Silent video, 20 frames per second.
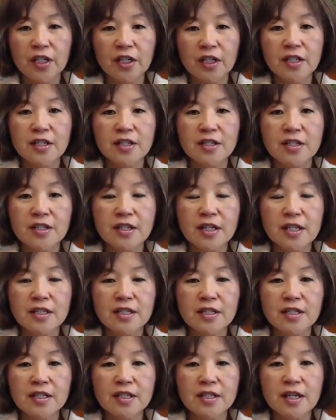
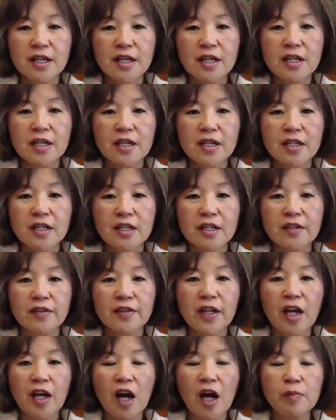since
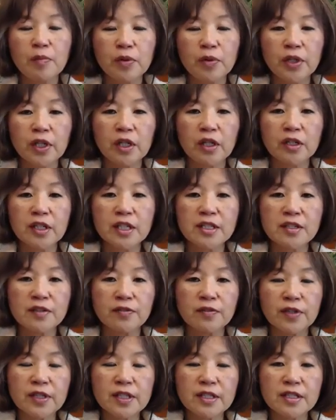they operate on a
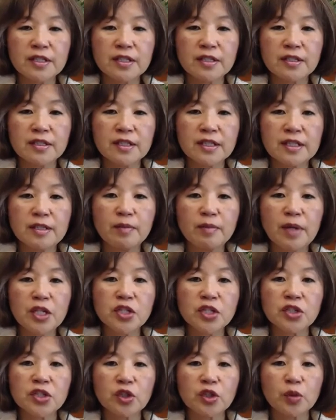different
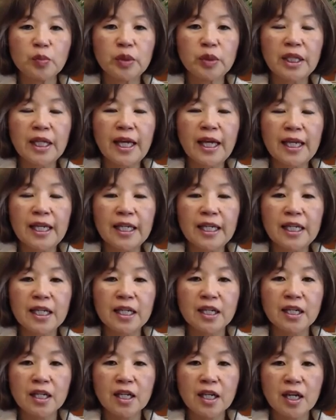dimensional
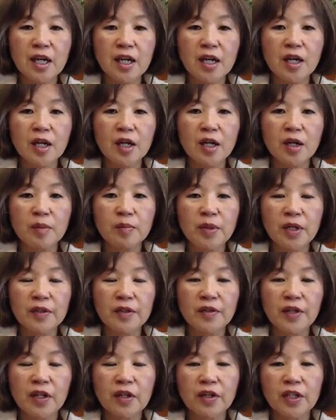plane, but
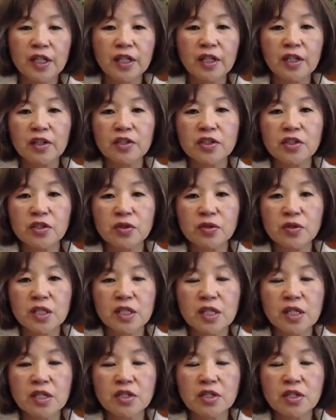they are here to
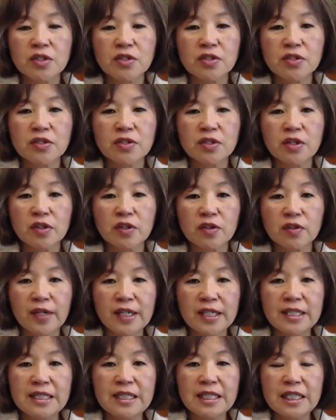teach us a
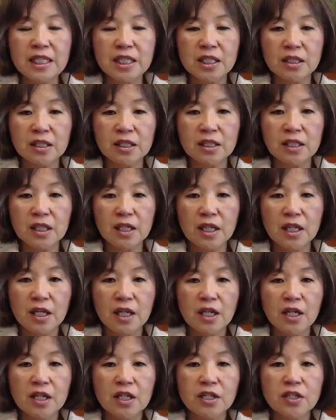great deal.
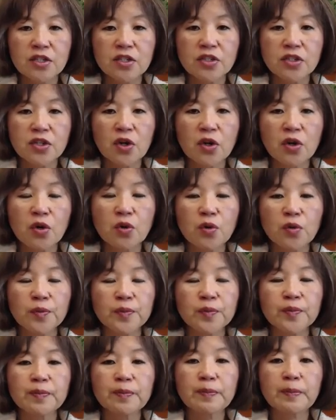So
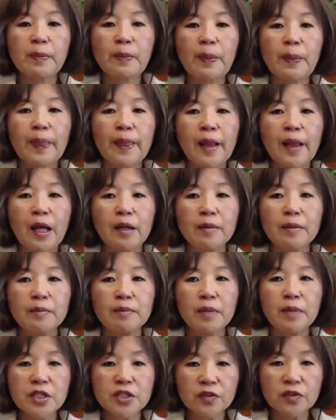
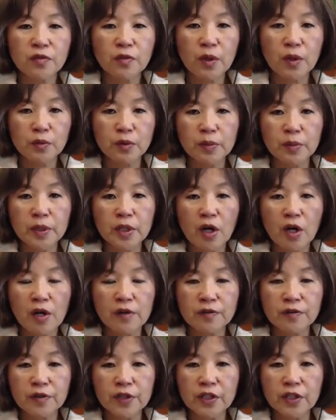much of what we'll be
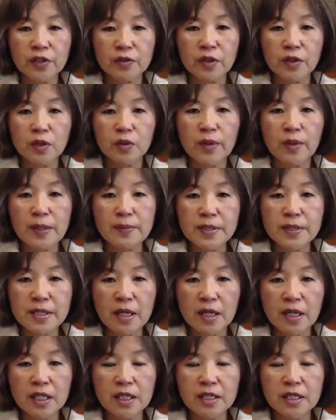offering through our
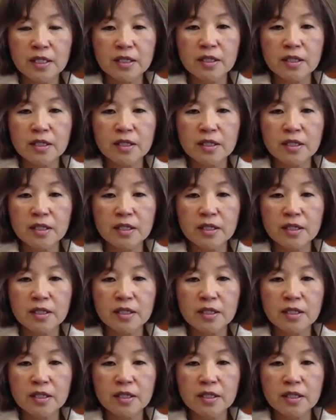website,